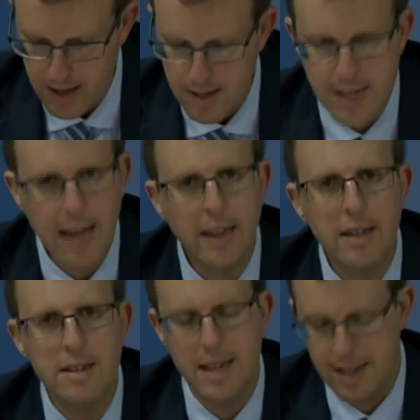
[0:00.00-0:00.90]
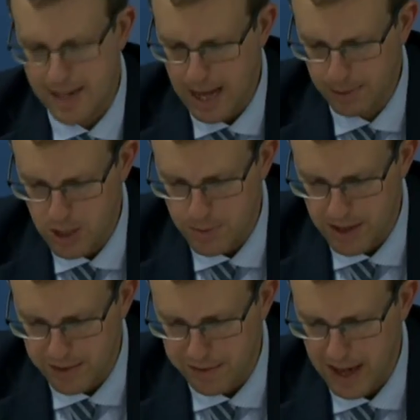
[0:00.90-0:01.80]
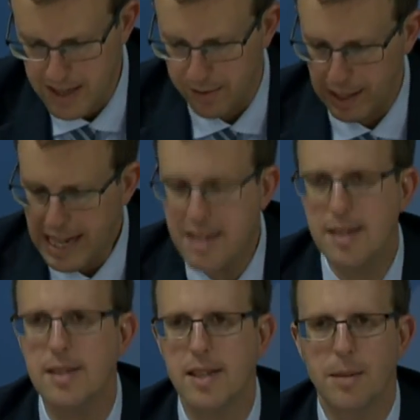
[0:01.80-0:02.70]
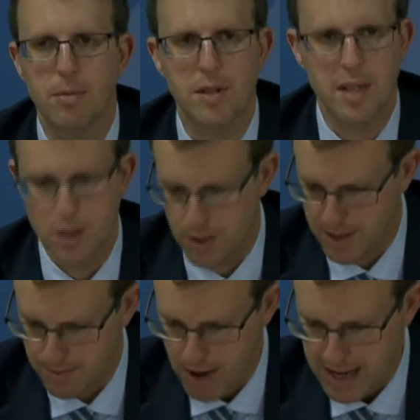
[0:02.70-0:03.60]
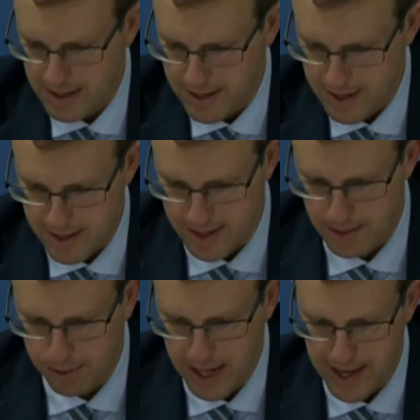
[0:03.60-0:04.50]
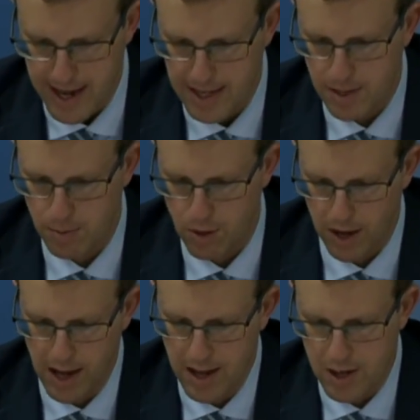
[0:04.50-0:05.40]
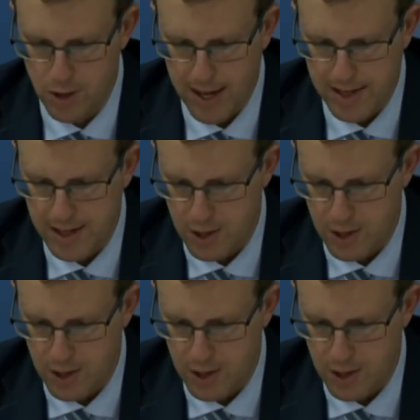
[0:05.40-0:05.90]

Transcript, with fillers: Second, establishment of effective licensing procedures and practices that apply to export, transit,